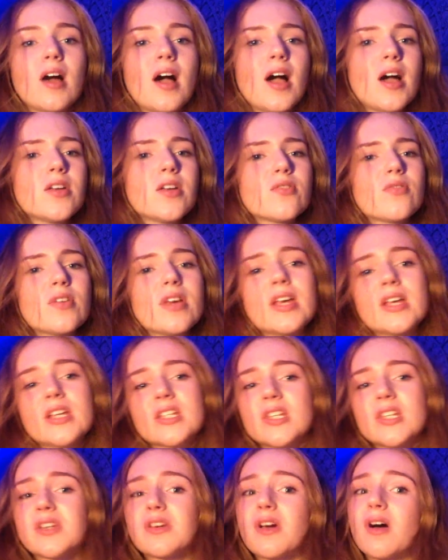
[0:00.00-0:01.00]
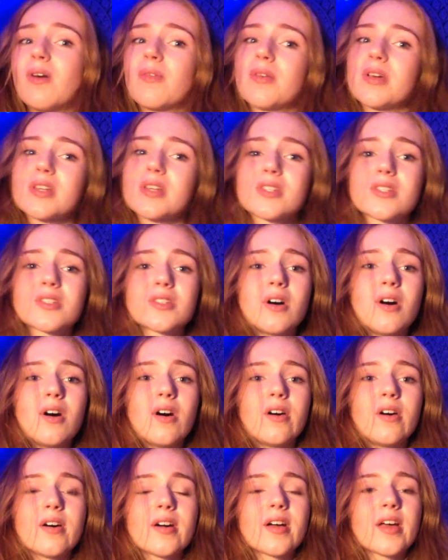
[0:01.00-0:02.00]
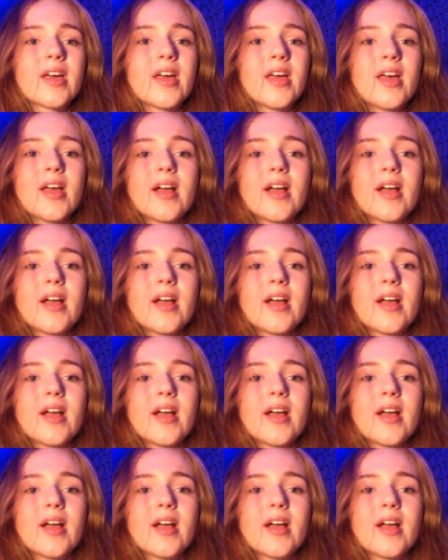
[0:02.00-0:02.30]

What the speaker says: kind of easygoing song.